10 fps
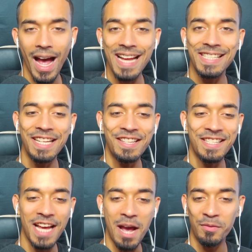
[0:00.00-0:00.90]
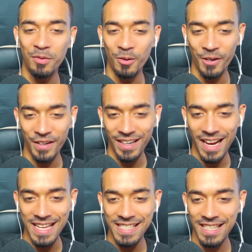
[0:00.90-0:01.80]
I've seen this guy before.
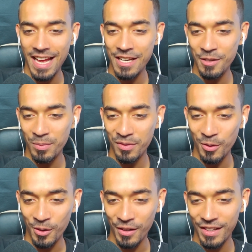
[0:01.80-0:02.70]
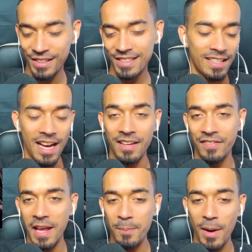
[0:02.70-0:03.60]
I've seen that dude before. Got to
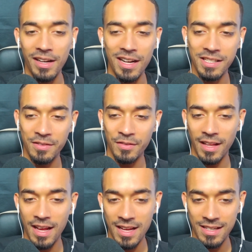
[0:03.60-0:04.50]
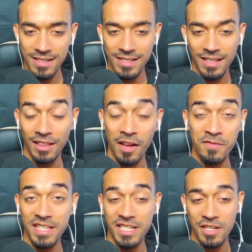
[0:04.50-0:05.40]
thank my cousin for that. She
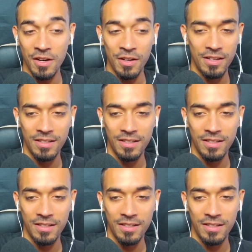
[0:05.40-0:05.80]
loved this show.